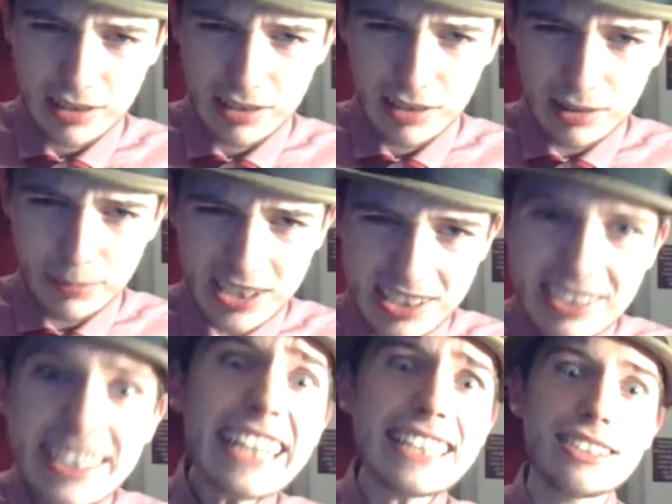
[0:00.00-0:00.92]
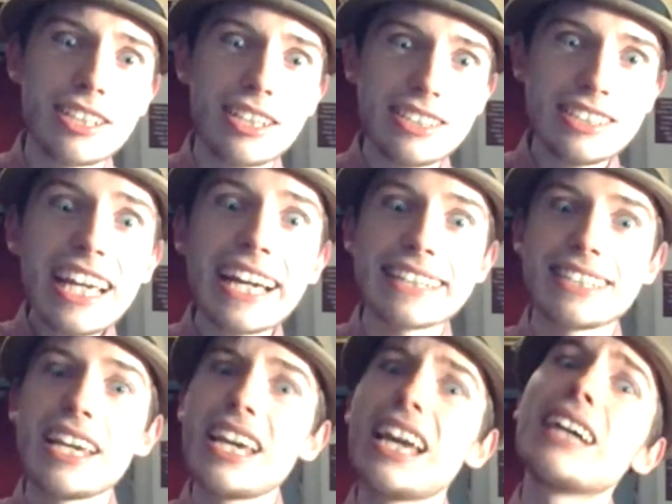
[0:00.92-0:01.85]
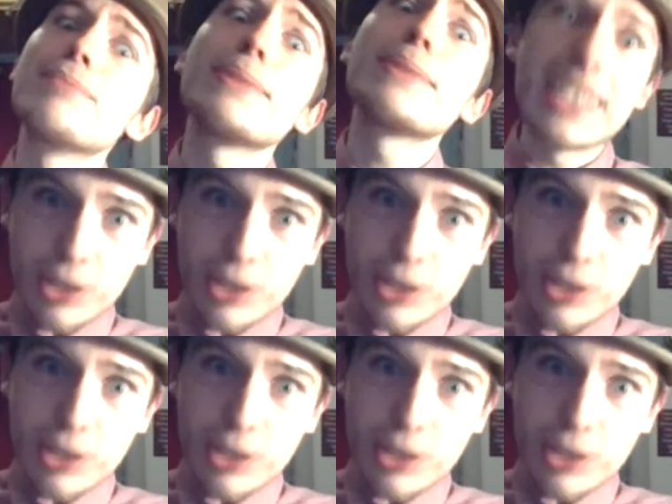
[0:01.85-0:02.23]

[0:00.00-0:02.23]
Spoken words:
Little Miss Neat. Yes, Mr.